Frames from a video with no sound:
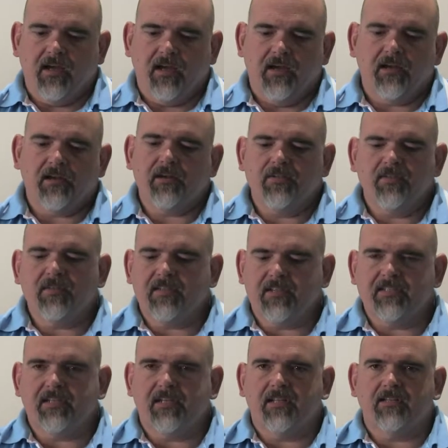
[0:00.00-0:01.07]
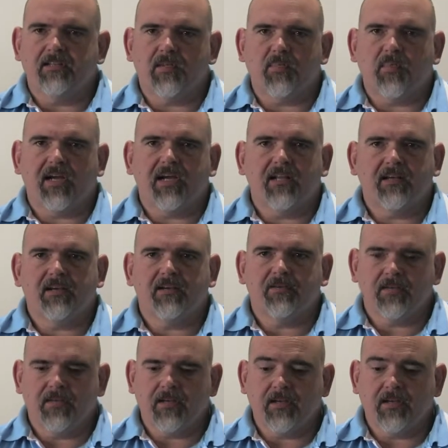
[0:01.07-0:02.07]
and I don't think there's another supplier in the country